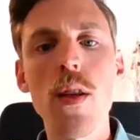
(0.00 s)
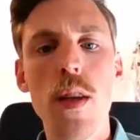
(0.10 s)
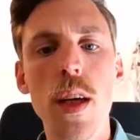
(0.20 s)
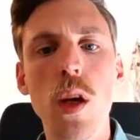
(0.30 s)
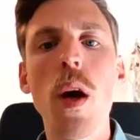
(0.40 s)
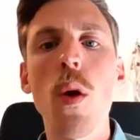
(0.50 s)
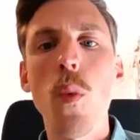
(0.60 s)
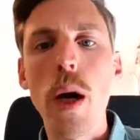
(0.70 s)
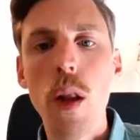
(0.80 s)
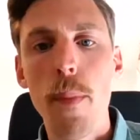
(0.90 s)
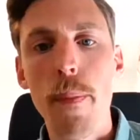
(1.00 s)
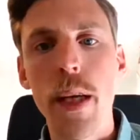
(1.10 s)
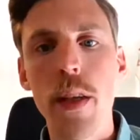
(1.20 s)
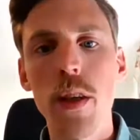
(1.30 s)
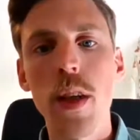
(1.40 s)
stay quite well
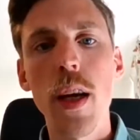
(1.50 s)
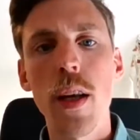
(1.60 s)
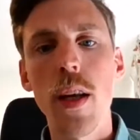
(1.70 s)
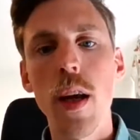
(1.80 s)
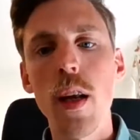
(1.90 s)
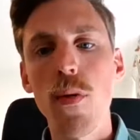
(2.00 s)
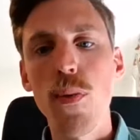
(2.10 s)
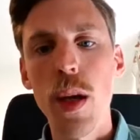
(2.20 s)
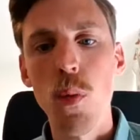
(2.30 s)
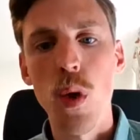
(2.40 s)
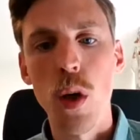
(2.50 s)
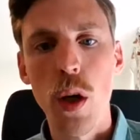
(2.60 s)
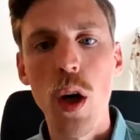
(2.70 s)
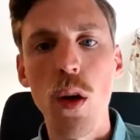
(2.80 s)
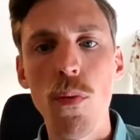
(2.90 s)
embedded in the
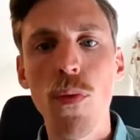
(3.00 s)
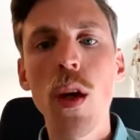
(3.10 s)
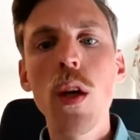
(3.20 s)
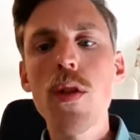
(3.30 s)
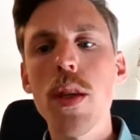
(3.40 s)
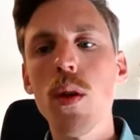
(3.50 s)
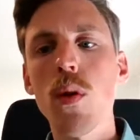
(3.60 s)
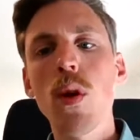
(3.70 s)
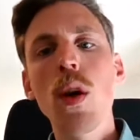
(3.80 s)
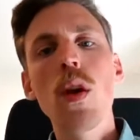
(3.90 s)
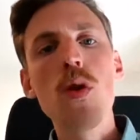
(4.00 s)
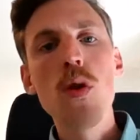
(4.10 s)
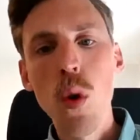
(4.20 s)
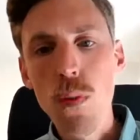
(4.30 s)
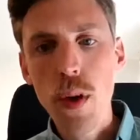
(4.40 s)
framework of still
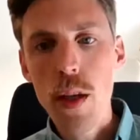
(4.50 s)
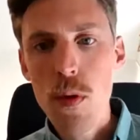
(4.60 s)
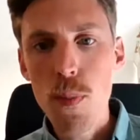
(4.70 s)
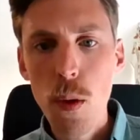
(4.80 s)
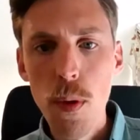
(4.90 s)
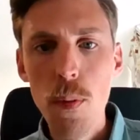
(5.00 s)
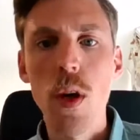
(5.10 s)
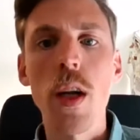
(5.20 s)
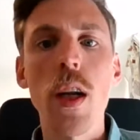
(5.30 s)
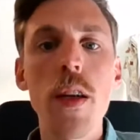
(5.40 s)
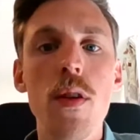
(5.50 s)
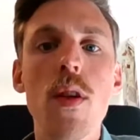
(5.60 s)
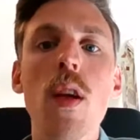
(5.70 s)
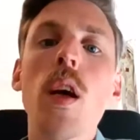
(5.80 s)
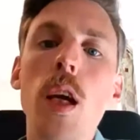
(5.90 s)
solving this problem, or at
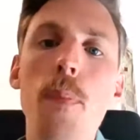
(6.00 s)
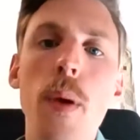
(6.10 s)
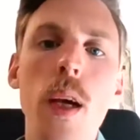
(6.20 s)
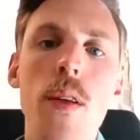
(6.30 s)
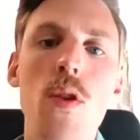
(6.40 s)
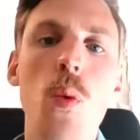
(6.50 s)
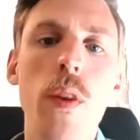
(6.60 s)
least keeping it to